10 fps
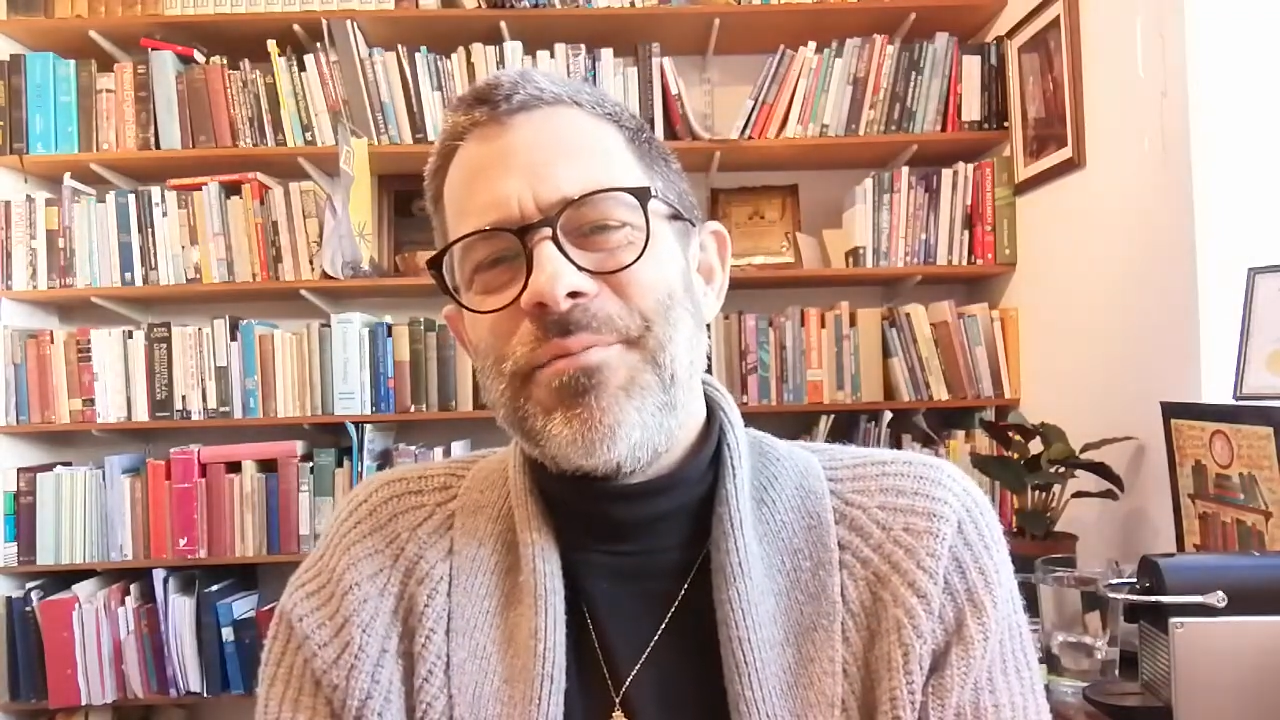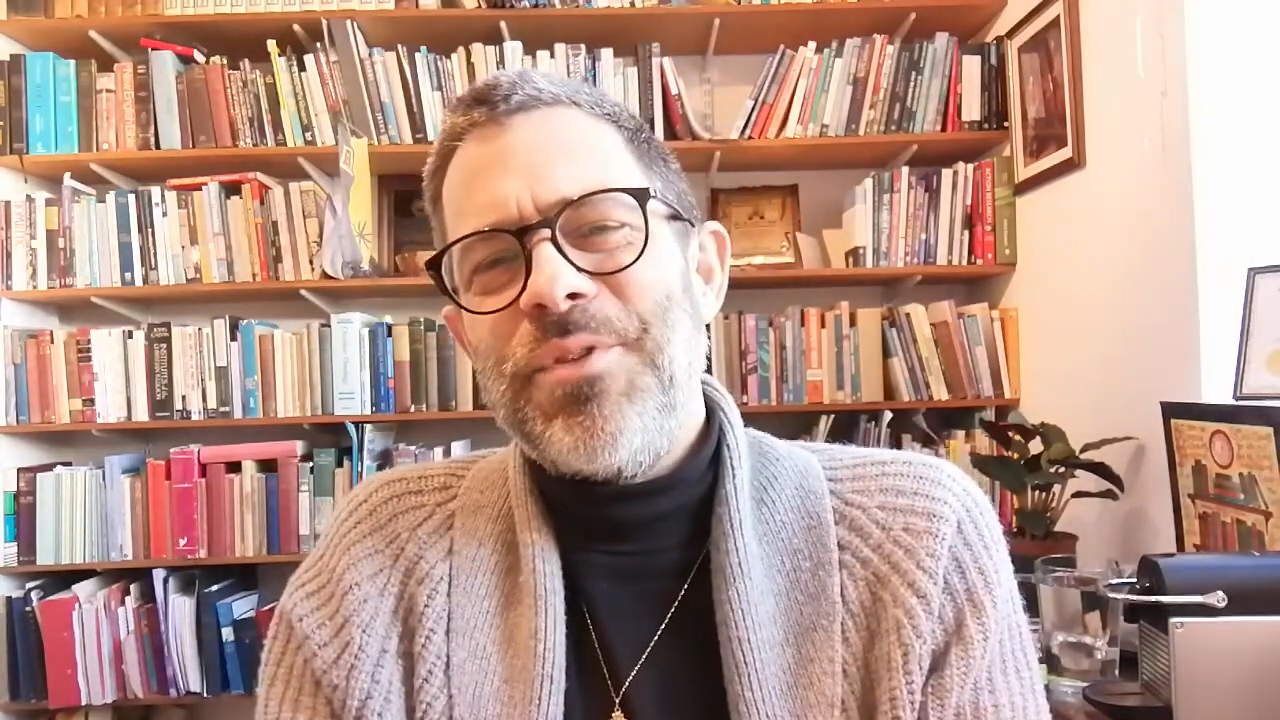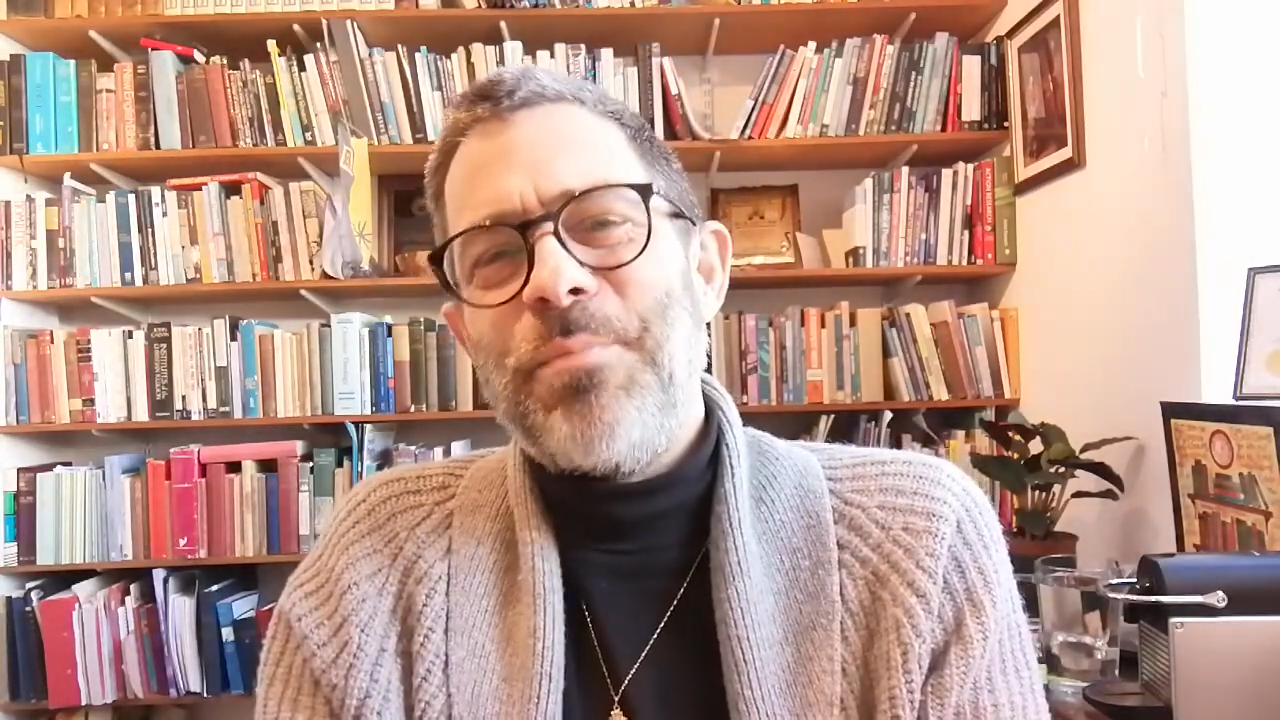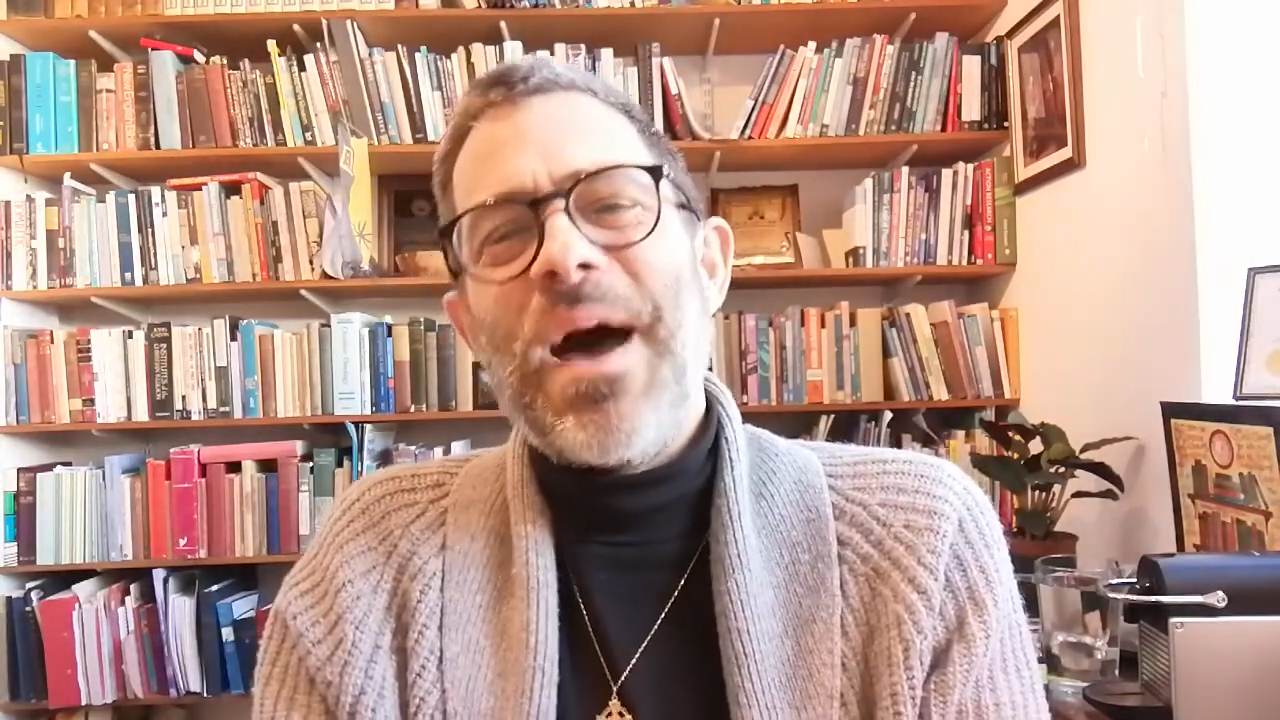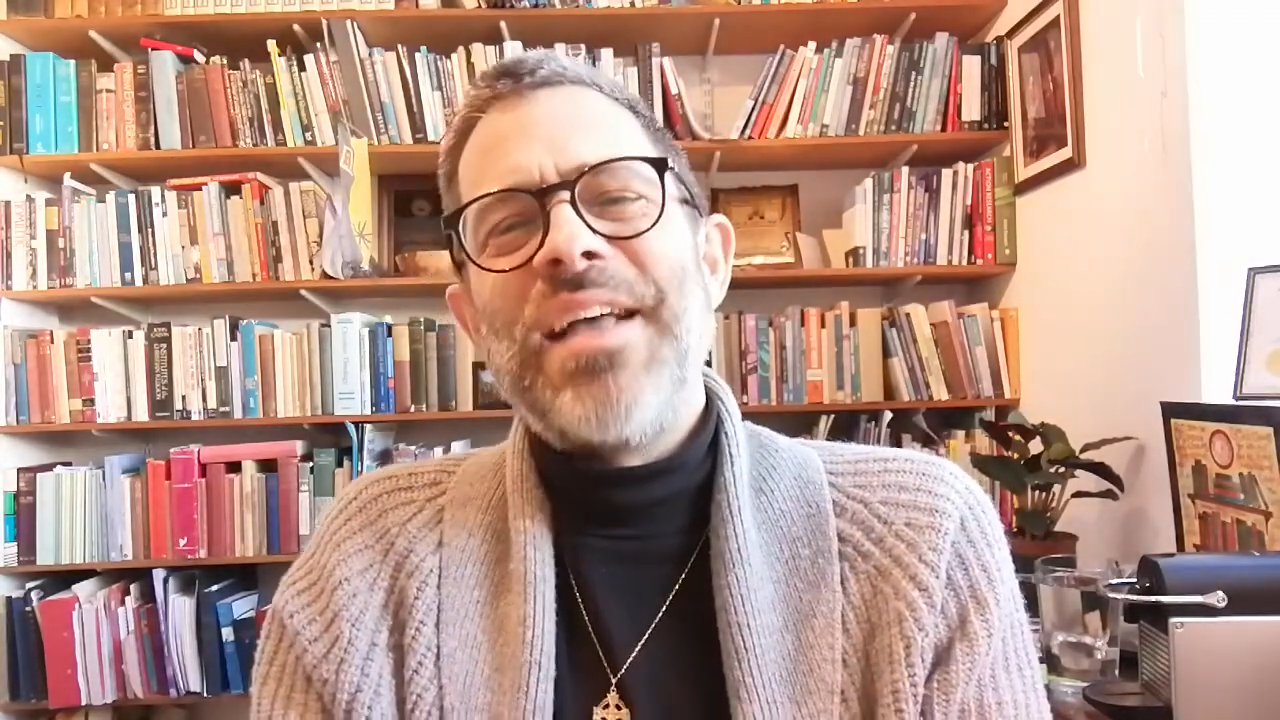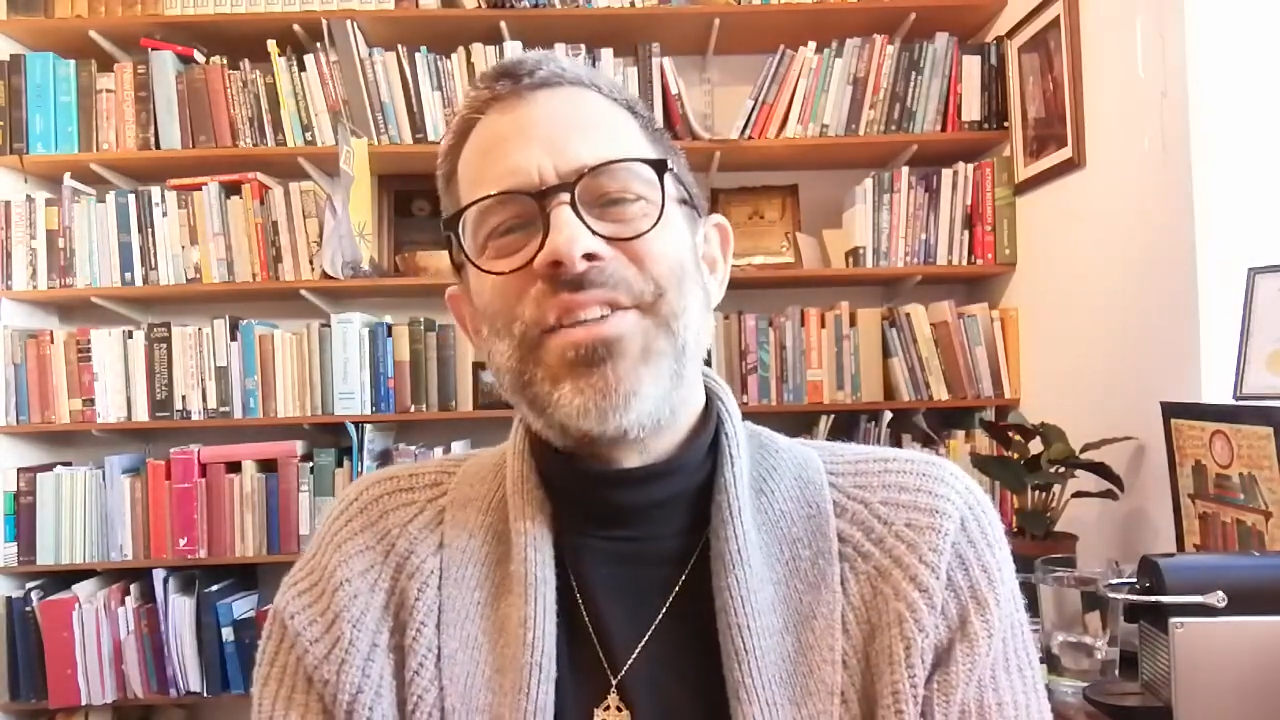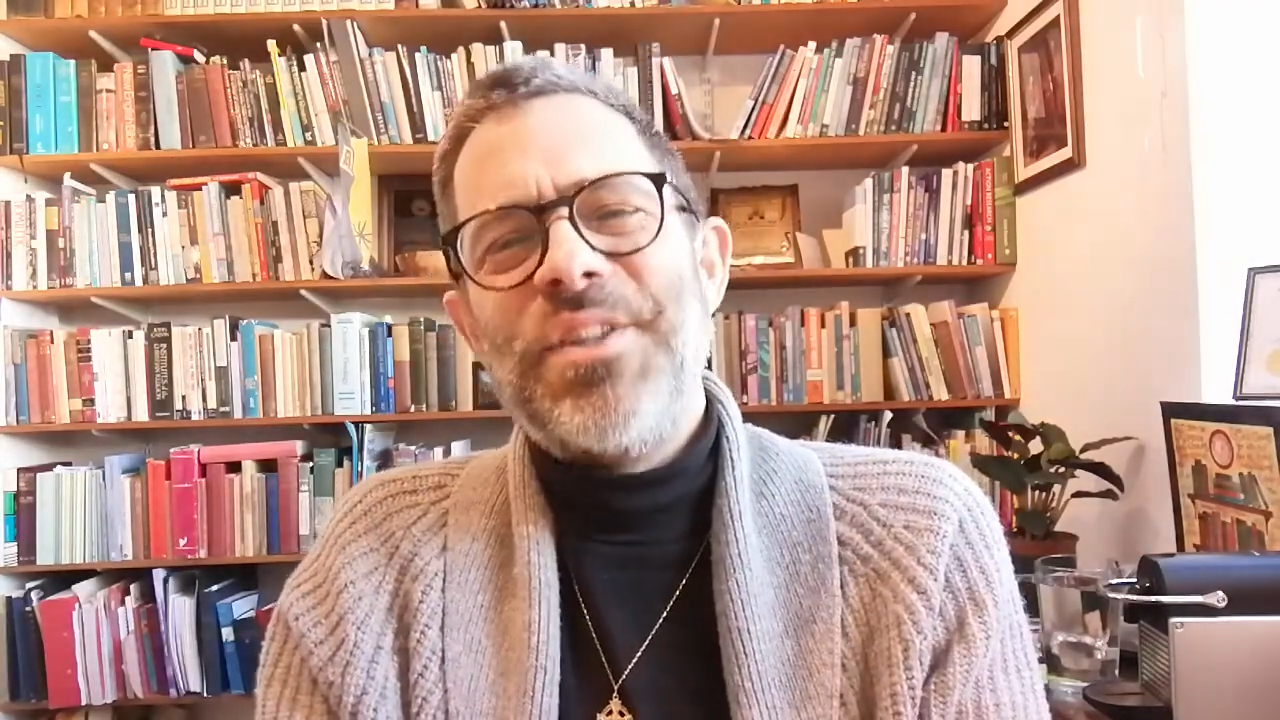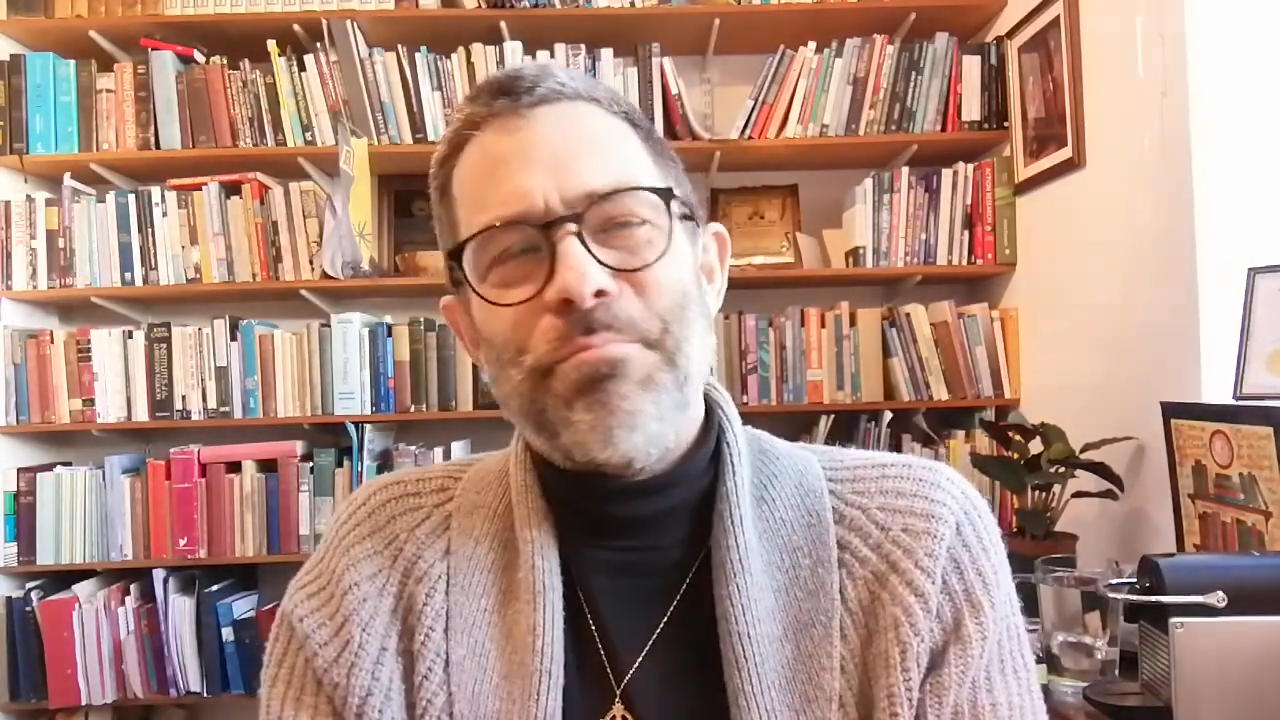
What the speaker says: you passed